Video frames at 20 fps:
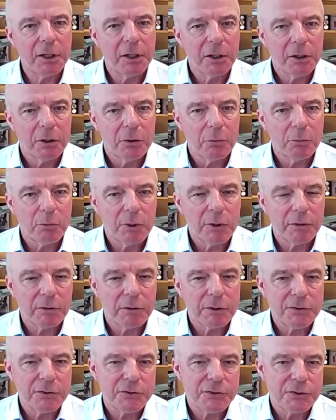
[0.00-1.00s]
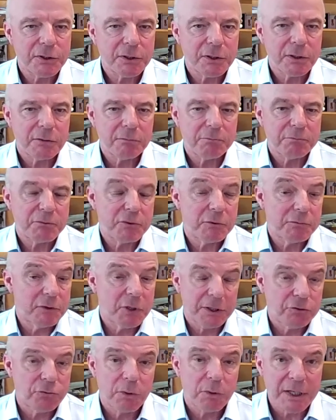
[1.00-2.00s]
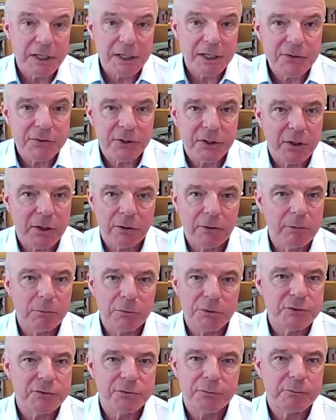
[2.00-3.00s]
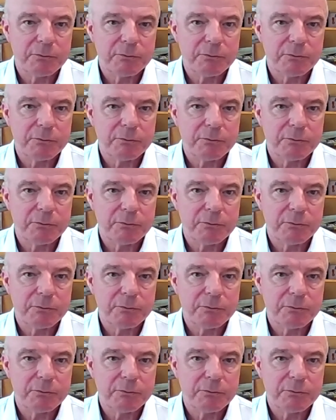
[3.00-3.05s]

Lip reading: whereas like 20 years ago, it was